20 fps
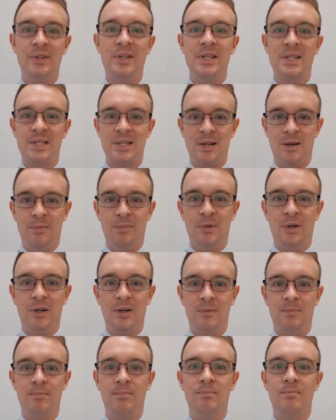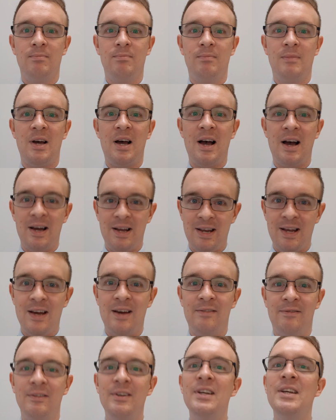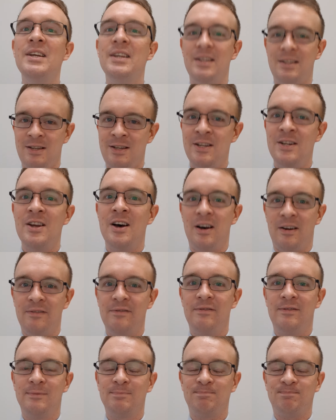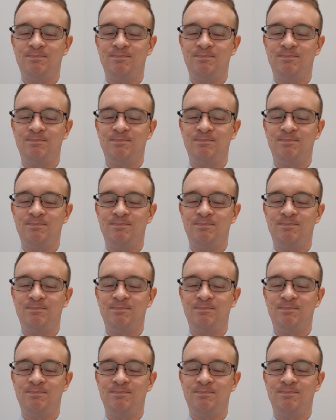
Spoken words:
this number. I have enough.